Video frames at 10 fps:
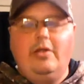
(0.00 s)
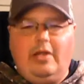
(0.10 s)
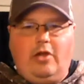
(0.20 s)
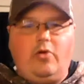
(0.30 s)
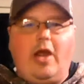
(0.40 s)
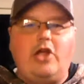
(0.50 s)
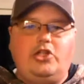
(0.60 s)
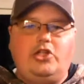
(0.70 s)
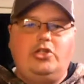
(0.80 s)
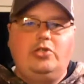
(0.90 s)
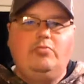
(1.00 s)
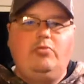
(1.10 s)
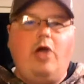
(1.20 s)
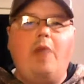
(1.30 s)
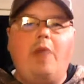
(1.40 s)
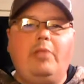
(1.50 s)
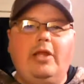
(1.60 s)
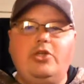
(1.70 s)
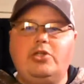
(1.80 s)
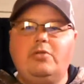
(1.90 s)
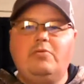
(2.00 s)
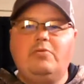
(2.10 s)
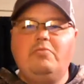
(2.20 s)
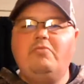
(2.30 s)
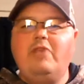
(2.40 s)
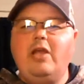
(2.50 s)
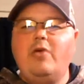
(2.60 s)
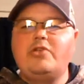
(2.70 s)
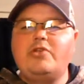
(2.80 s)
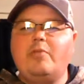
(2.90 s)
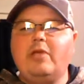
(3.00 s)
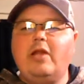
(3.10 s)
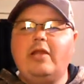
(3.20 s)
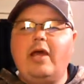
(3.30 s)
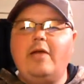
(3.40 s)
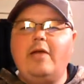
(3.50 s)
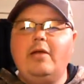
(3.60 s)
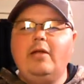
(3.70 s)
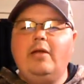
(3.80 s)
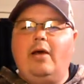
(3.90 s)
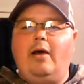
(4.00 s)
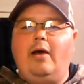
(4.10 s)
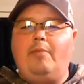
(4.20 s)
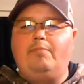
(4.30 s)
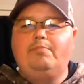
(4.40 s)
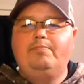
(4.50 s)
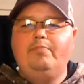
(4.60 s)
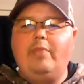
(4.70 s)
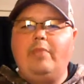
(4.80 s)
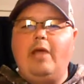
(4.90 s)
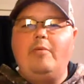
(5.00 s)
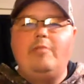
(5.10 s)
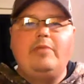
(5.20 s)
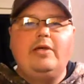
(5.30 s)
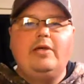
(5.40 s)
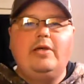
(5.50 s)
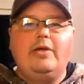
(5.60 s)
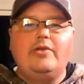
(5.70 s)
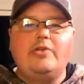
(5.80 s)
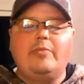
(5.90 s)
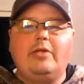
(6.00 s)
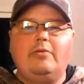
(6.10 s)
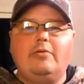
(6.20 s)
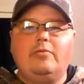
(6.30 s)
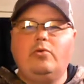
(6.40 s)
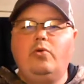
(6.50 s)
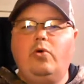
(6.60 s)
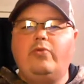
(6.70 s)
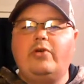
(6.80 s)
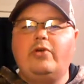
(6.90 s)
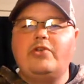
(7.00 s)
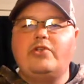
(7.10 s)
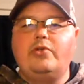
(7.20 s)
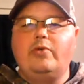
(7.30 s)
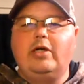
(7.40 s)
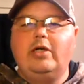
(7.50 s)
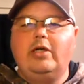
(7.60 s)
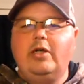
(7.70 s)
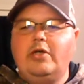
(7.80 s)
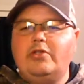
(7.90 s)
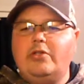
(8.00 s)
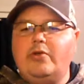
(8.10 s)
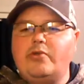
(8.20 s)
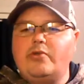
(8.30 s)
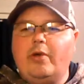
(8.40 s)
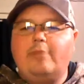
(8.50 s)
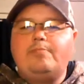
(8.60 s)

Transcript: crash compilation video or something like that. That would be something cool for us to do as well.